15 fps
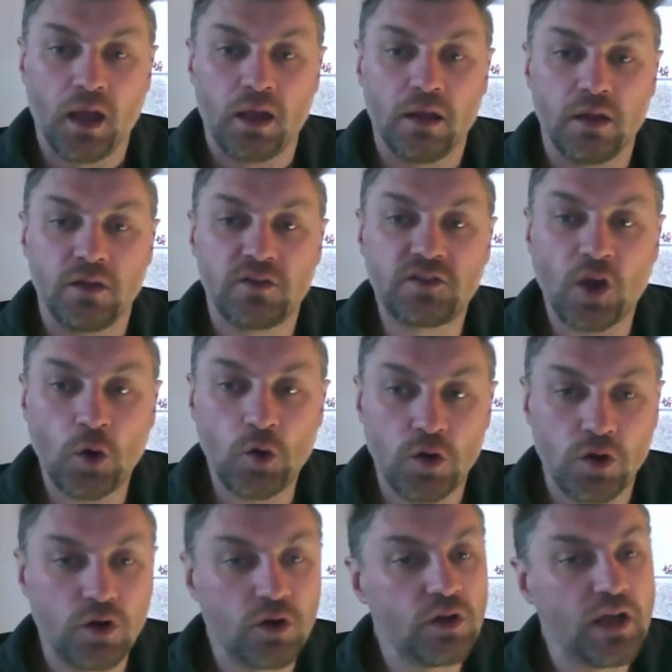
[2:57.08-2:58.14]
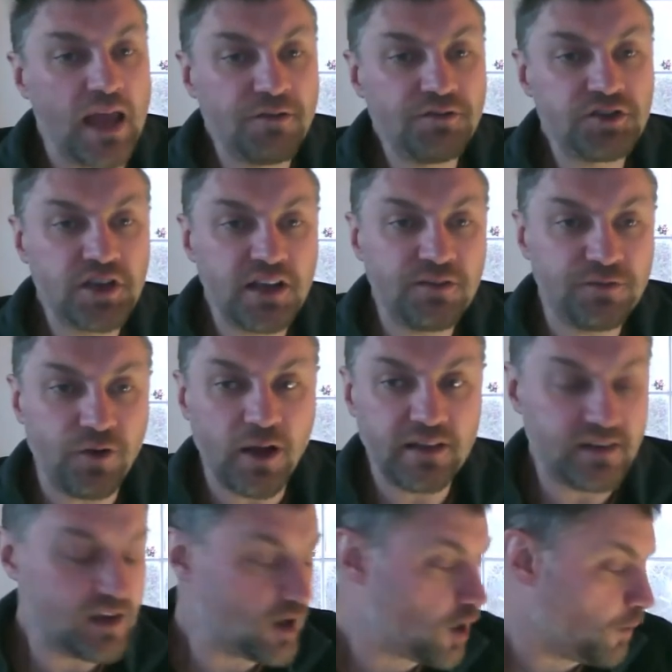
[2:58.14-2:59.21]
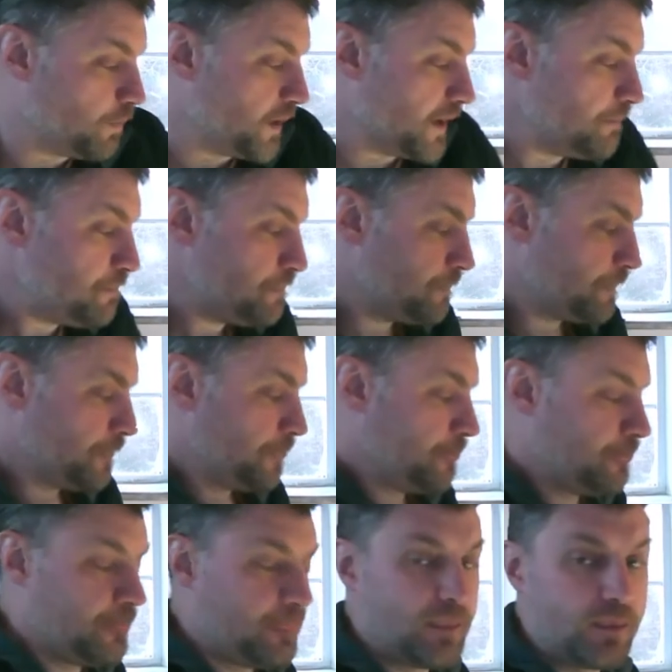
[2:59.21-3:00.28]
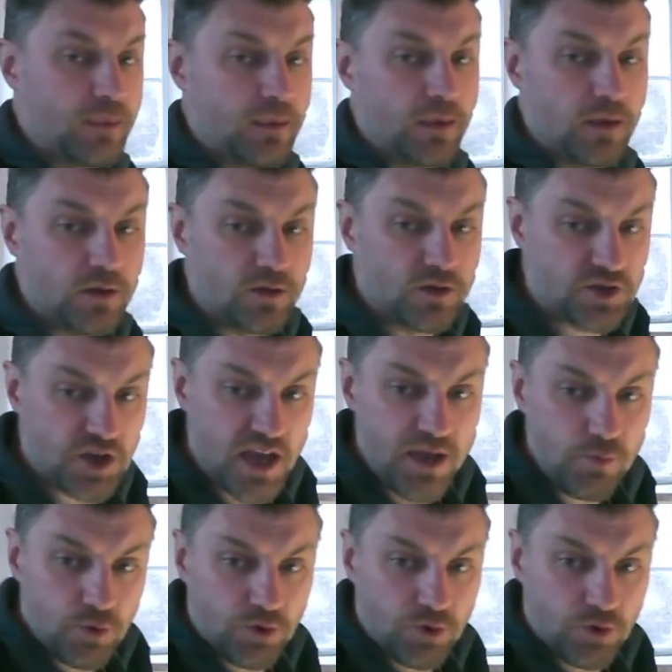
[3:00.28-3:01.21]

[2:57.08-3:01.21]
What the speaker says: So, if she's fighting a goblin, she would